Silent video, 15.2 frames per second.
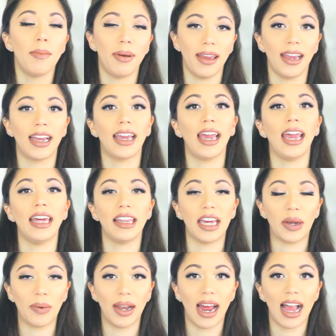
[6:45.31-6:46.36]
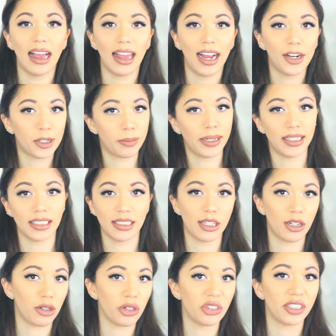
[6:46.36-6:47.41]
pick a liquid eyeliner because
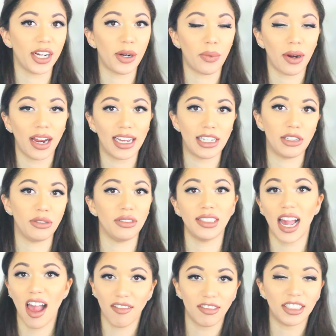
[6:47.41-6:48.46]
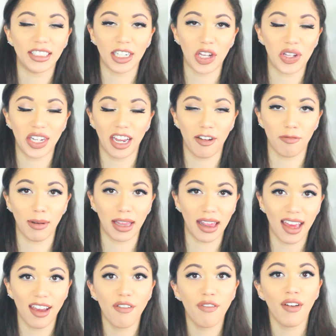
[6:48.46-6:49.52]
those are what I use every single day of my
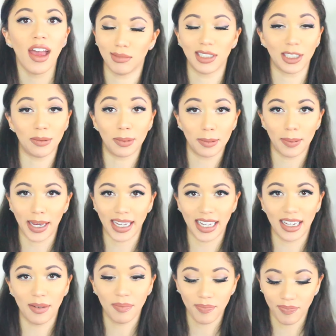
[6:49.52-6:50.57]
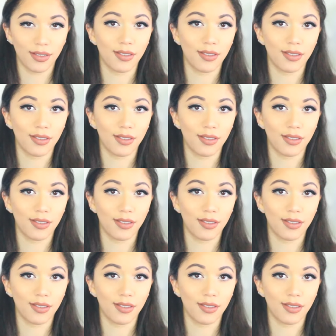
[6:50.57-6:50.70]
life. I'm super picky.